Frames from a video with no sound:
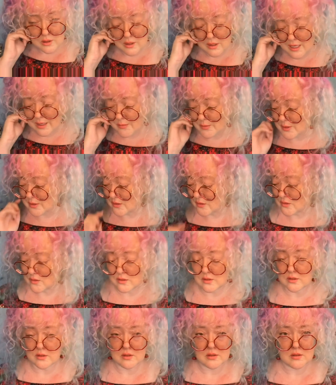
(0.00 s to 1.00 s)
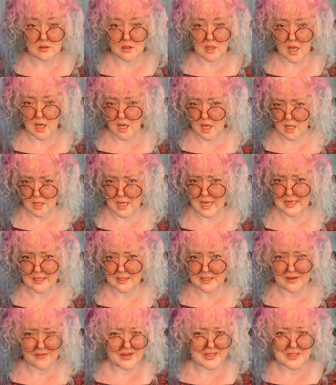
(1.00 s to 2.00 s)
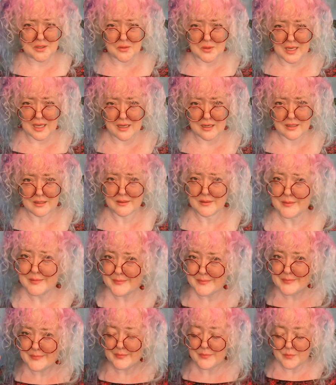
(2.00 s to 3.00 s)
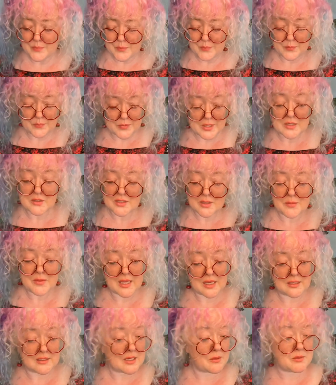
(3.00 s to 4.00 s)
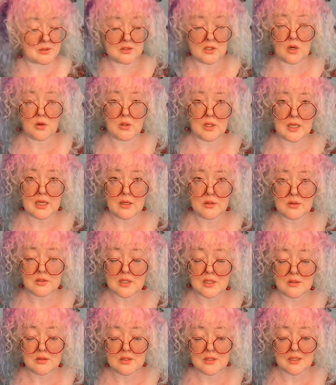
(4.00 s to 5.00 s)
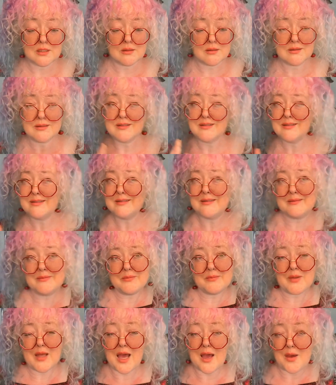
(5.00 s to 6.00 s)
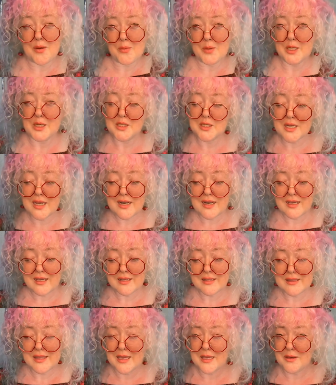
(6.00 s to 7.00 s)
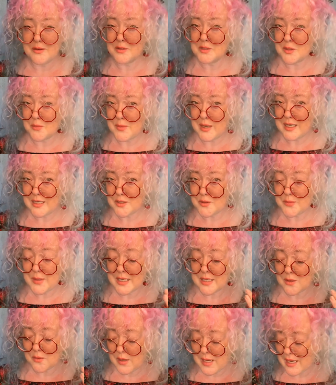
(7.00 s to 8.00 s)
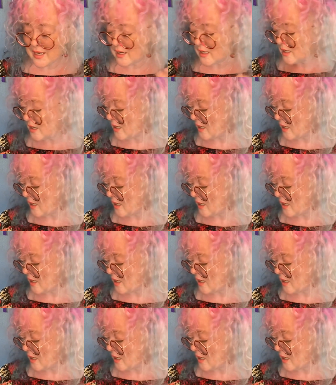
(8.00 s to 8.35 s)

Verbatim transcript: It was a lot of stuff I don't need. There's some things I will totally use though. So I appreciate it. Thank you so much, by the way.